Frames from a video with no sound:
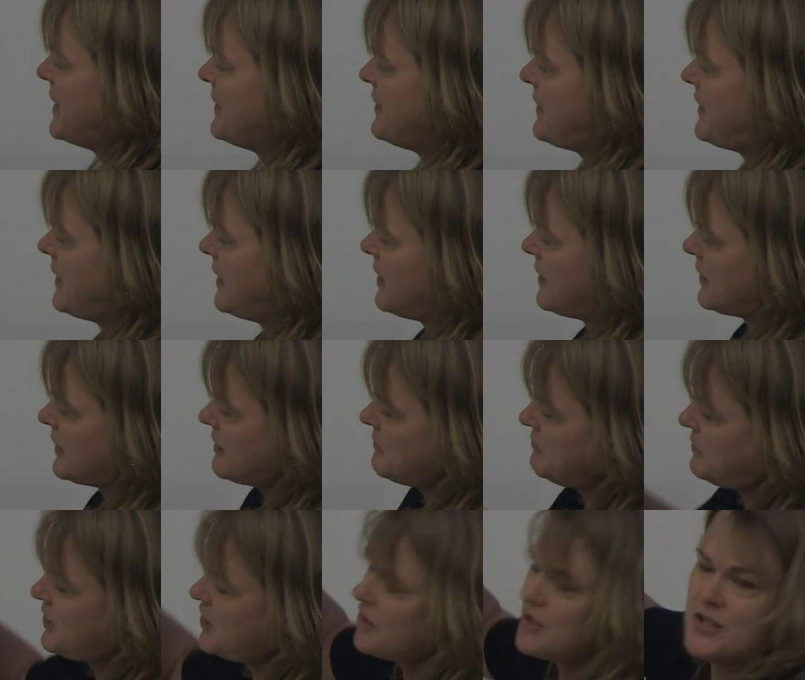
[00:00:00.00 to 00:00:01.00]
but they're
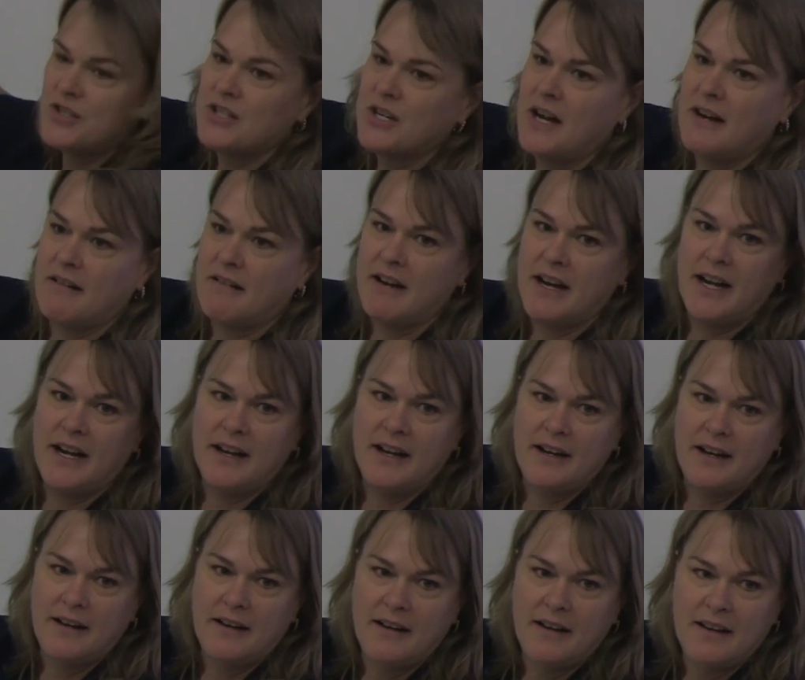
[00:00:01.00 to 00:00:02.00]
computer
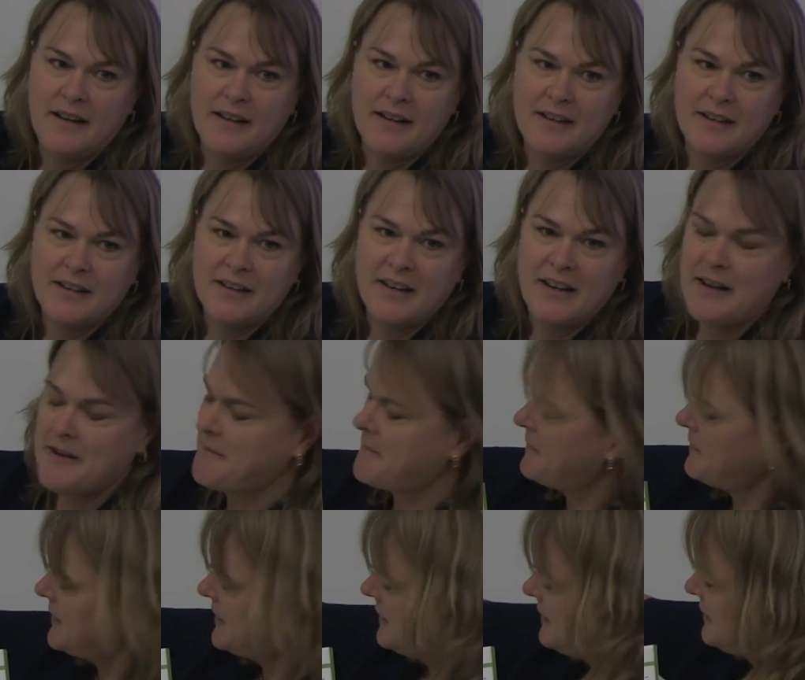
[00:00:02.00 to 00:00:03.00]
generated.
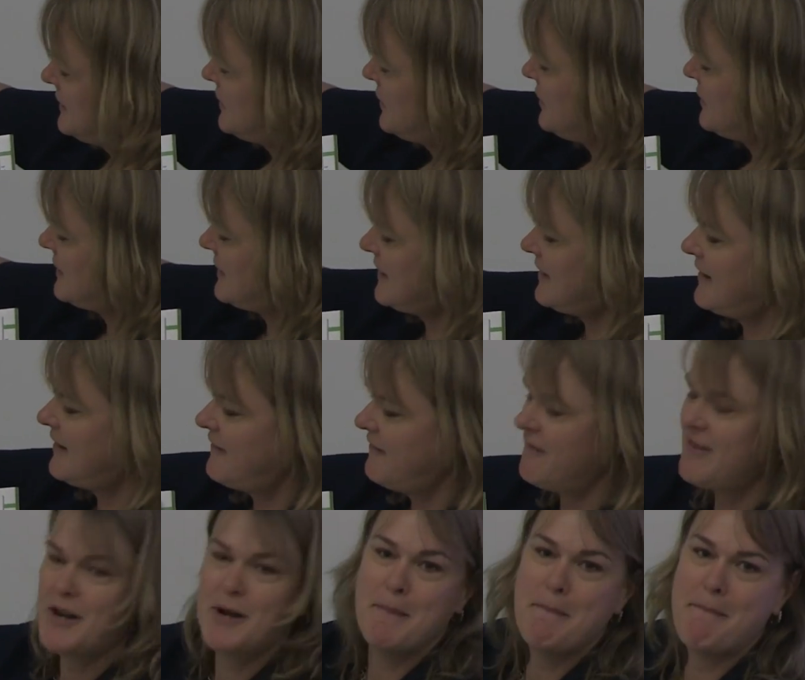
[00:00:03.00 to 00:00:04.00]
So it's a
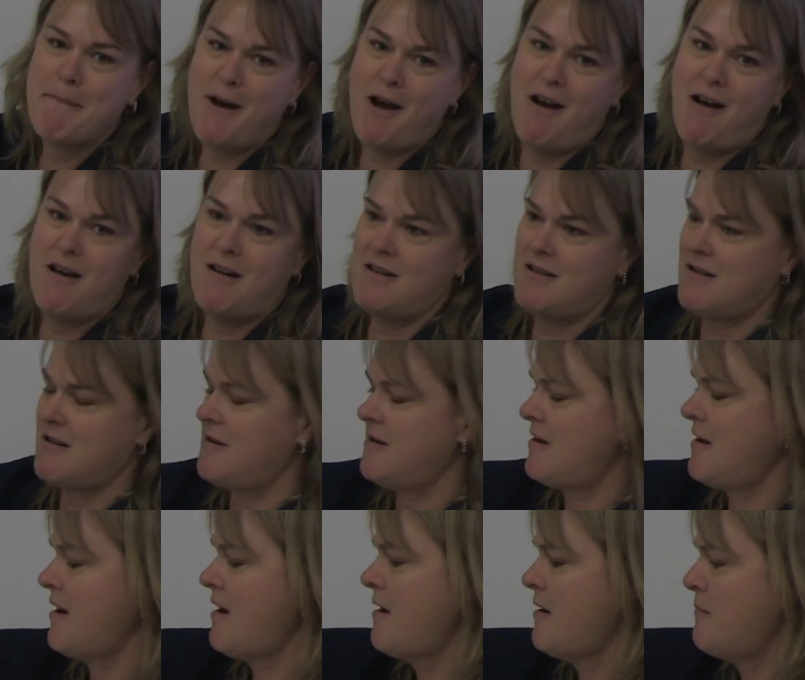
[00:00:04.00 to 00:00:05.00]
very
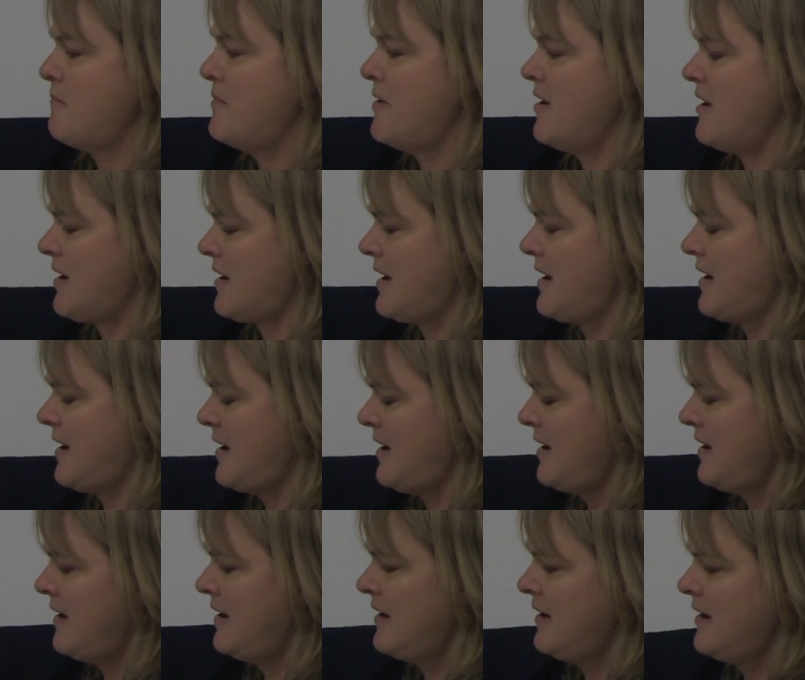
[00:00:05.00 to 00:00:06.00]
modern book.
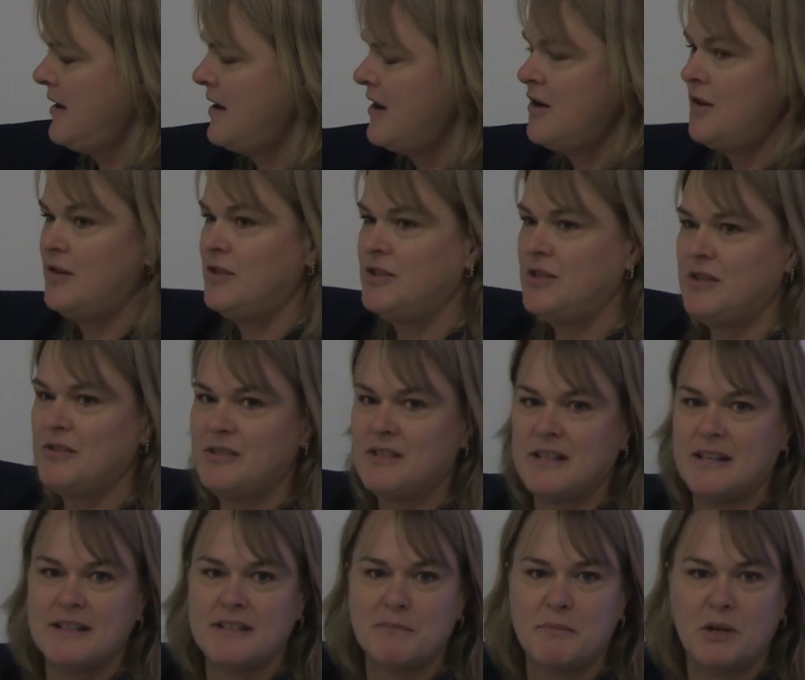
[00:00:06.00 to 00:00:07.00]
Who's
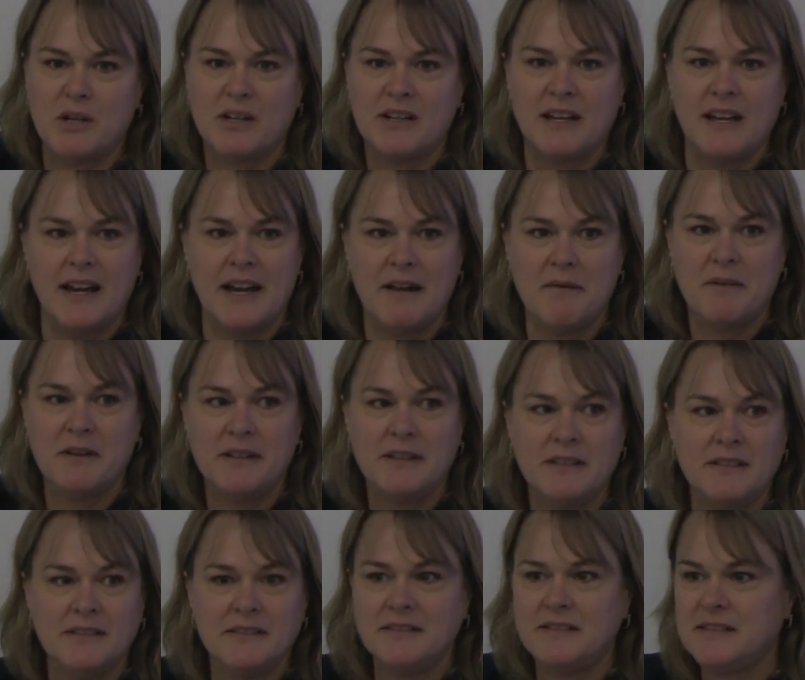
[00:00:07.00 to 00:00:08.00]
used this book?
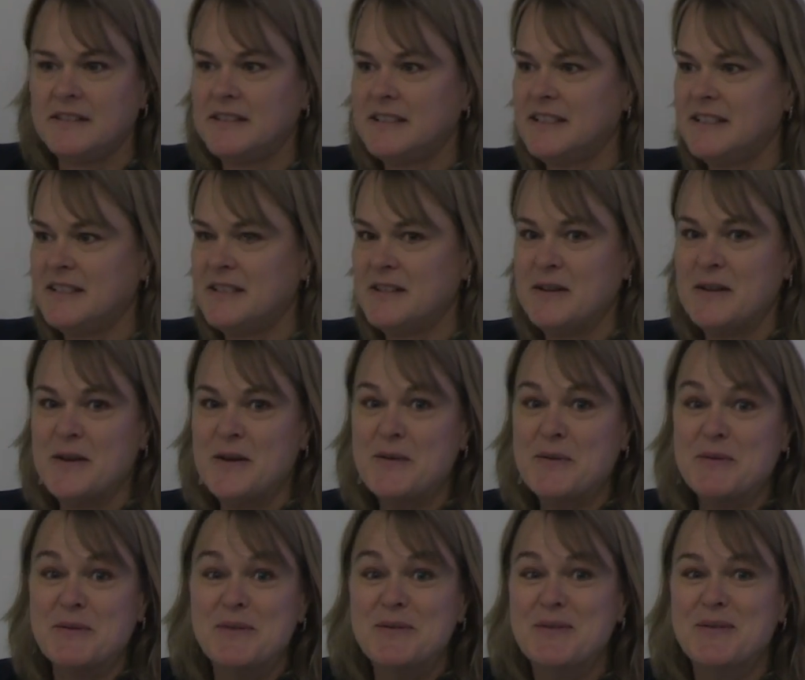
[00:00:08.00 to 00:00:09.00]
Anyone?
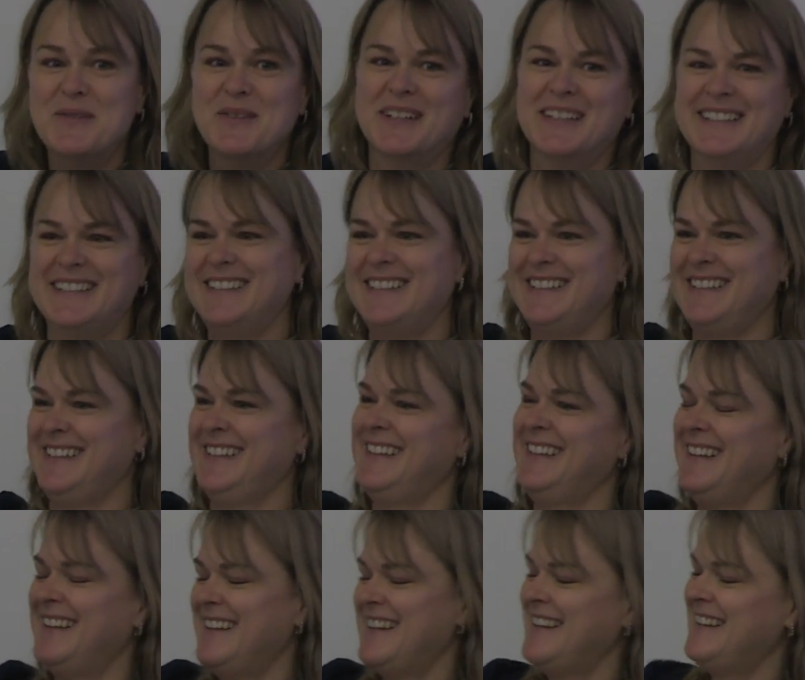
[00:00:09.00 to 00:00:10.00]
Ooh.
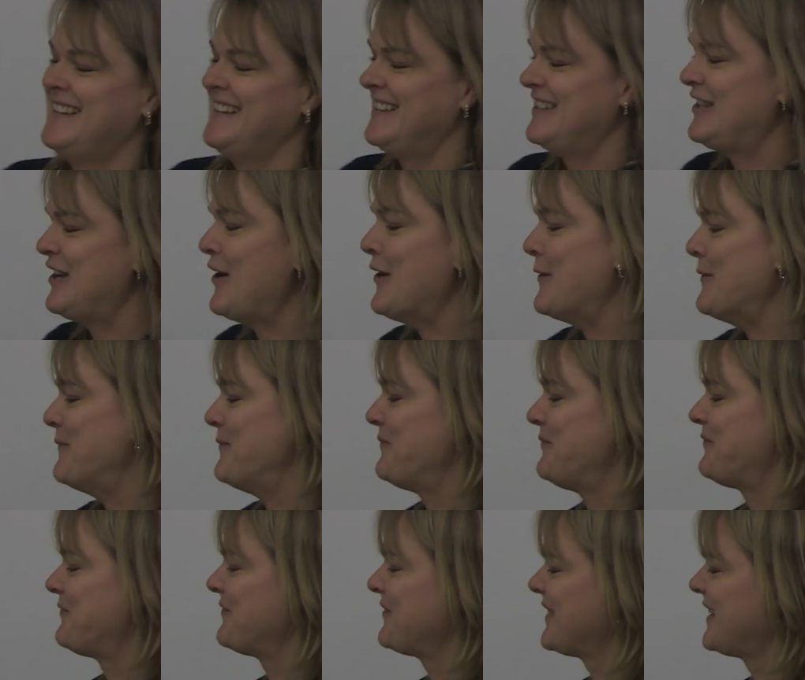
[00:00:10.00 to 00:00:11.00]
So,
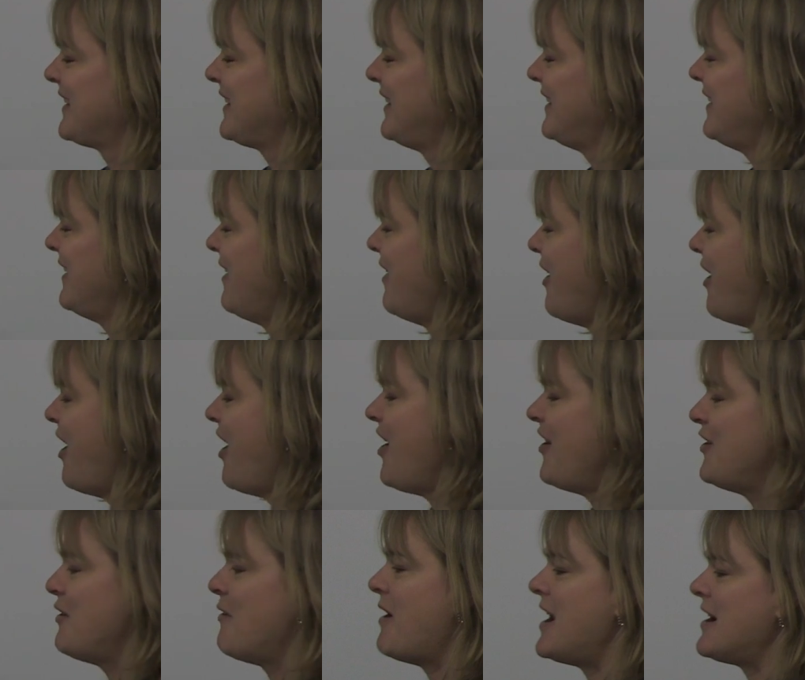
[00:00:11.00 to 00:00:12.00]

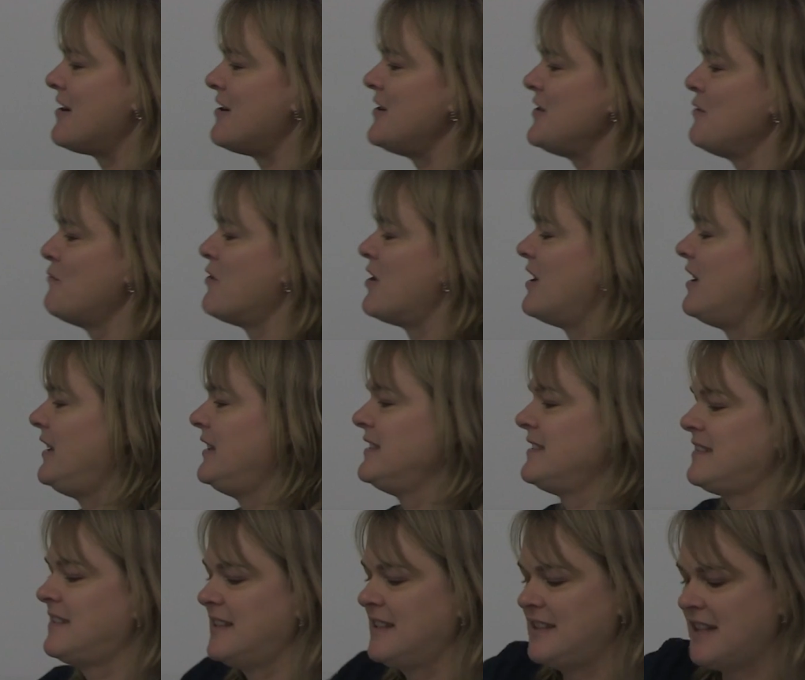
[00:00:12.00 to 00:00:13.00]
All the Water in the World
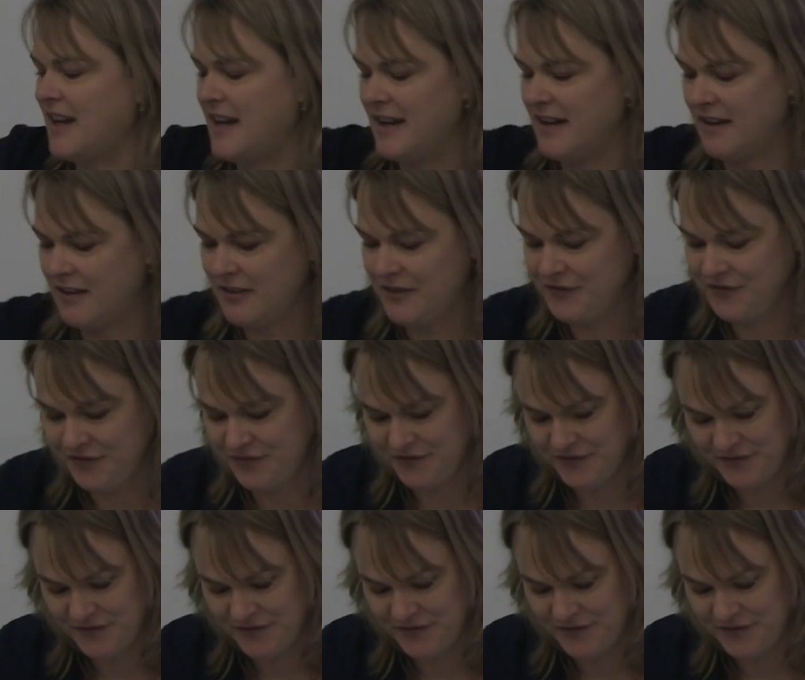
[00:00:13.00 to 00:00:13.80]
is the title.